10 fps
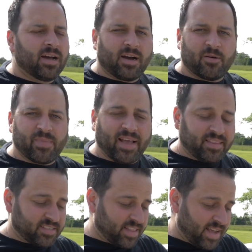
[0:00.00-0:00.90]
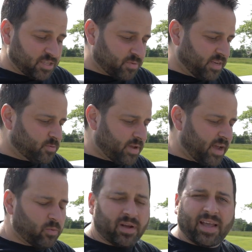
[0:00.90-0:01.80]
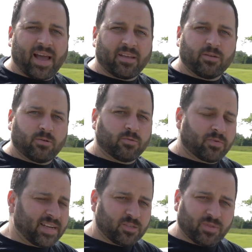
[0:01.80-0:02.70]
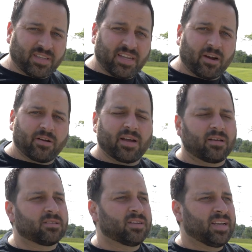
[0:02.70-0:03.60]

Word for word: Um, at this last race, we had one guy who races with the DRL.